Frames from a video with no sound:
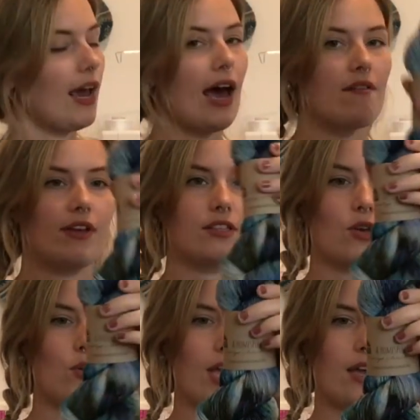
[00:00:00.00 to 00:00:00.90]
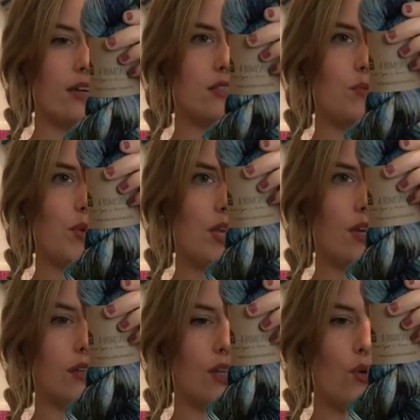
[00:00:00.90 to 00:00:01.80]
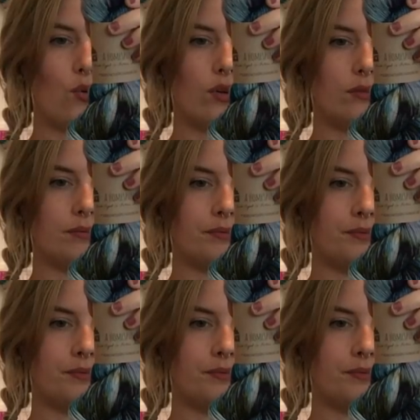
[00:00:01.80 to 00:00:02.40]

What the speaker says: I have It's Okay to Be Alone.